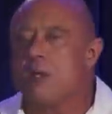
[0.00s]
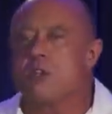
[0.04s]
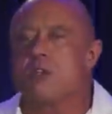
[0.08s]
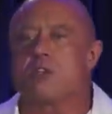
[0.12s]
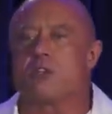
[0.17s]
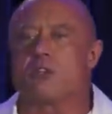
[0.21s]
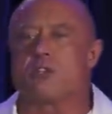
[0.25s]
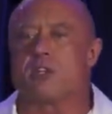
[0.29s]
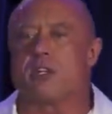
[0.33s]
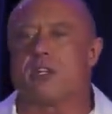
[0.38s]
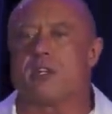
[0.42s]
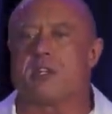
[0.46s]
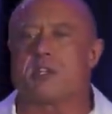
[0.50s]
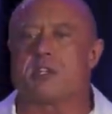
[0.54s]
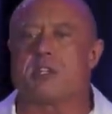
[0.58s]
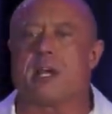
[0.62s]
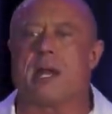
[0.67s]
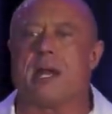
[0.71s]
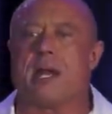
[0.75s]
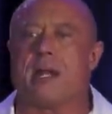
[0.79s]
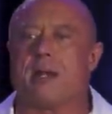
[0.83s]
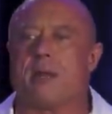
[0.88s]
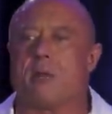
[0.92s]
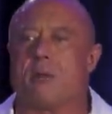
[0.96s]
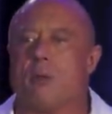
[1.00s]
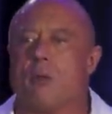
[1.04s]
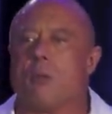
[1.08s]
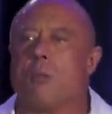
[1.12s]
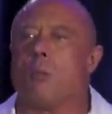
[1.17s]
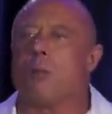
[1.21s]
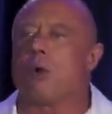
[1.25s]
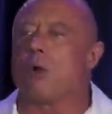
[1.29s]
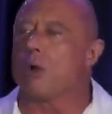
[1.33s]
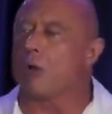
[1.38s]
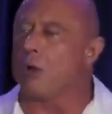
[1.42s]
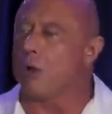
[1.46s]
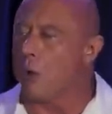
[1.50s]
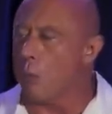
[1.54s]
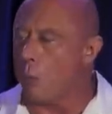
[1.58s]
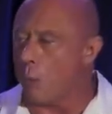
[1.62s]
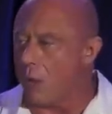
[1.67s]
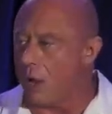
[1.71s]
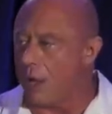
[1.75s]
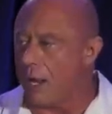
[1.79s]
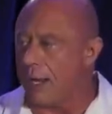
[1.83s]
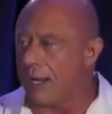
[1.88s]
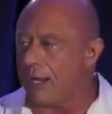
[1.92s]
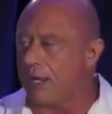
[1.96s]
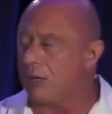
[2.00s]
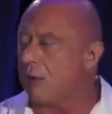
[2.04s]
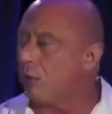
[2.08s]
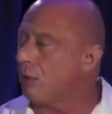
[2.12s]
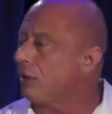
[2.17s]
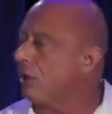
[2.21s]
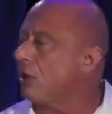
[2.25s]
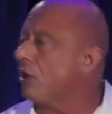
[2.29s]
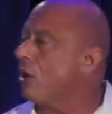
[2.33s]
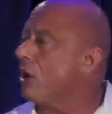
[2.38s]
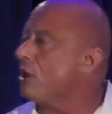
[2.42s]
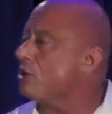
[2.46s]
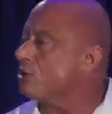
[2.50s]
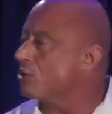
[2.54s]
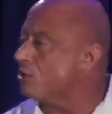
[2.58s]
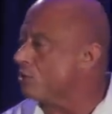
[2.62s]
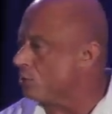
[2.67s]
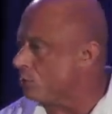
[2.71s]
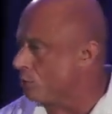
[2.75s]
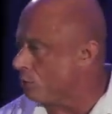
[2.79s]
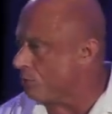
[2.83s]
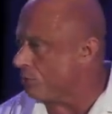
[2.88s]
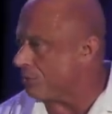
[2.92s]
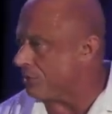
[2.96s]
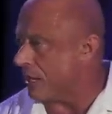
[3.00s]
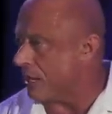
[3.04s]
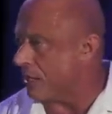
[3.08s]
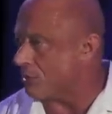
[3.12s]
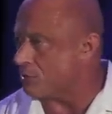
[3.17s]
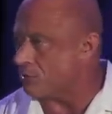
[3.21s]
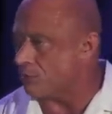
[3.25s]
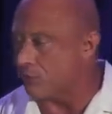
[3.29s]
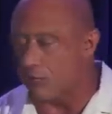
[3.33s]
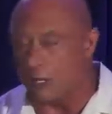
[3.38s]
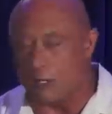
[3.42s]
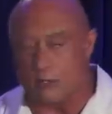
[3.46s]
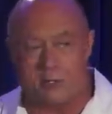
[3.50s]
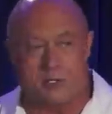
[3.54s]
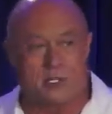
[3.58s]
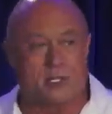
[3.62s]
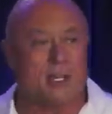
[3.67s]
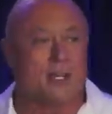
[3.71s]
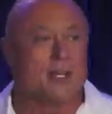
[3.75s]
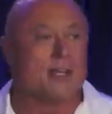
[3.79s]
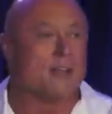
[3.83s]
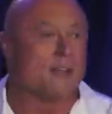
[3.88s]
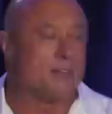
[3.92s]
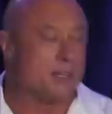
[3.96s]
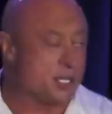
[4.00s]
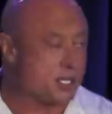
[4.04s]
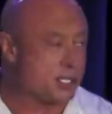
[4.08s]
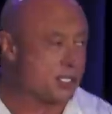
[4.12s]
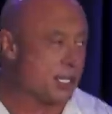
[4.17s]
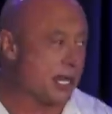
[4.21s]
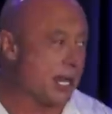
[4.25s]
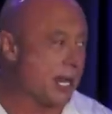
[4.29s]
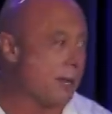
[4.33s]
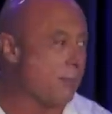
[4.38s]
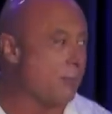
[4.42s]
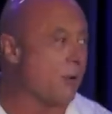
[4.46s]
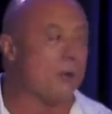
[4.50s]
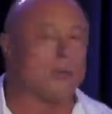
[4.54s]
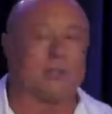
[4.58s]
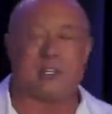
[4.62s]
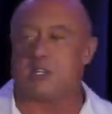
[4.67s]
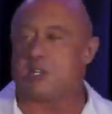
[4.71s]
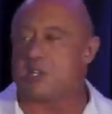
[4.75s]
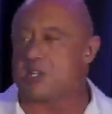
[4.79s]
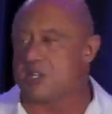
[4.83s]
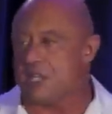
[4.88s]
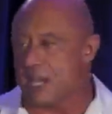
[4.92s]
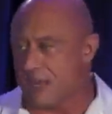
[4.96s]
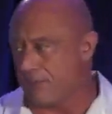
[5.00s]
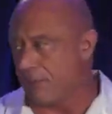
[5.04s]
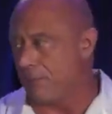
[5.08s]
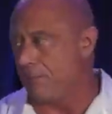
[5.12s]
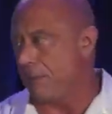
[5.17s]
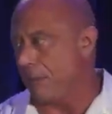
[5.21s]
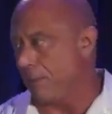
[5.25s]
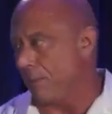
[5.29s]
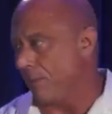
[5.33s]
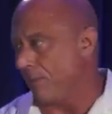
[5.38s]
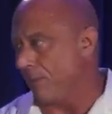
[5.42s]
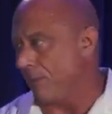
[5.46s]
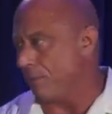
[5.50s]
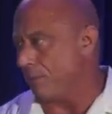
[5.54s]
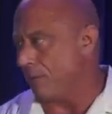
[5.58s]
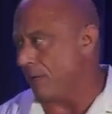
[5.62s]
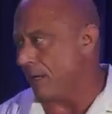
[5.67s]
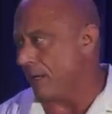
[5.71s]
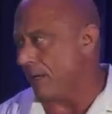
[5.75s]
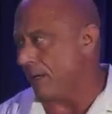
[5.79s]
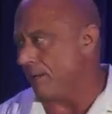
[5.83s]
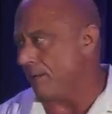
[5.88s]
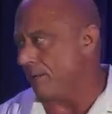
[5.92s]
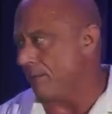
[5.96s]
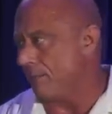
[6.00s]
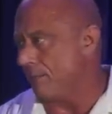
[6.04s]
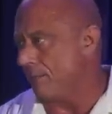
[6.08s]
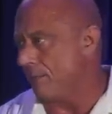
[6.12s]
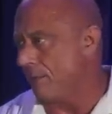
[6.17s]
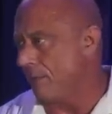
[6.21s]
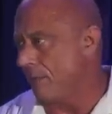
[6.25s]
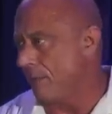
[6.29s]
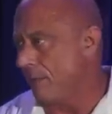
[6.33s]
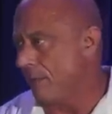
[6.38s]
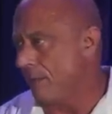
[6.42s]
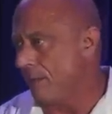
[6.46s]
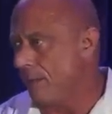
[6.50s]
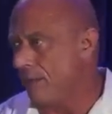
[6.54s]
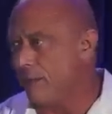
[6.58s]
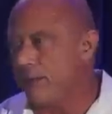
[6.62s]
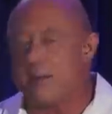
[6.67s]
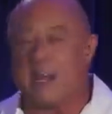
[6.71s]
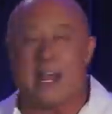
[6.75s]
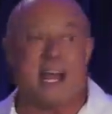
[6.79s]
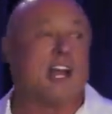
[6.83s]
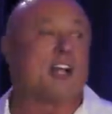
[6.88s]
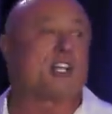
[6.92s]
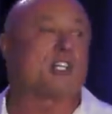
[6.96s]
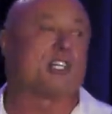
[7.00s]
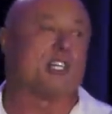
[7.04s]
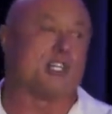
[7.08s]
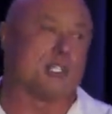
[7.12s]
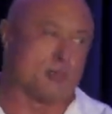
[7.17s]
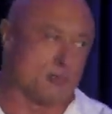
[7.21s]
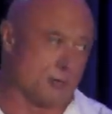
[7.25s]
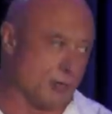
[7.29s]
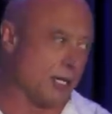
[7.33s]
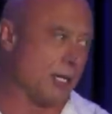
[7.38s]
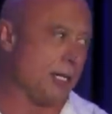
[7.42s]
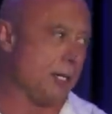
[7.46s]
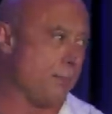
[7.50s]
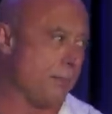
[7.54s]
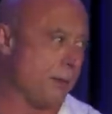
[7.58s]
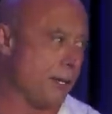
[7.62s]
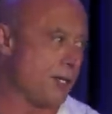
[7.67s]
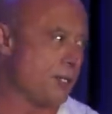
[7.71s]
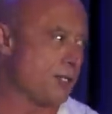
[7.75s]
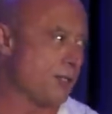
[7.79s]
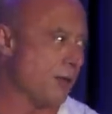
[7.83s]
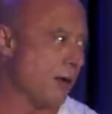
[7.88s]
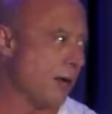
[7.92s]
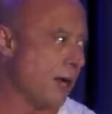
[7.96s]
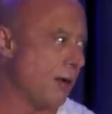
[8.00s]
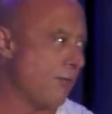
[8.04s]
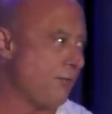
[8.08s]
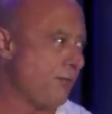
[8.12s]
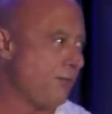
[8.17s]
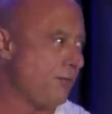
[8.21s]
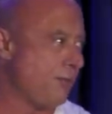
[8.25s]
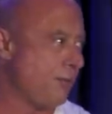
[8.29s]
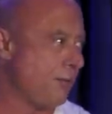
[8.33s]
So she decided, we'll go to Hawaii. It only costs $2,000. This time, only 7 people replied. Now she's really pissed off.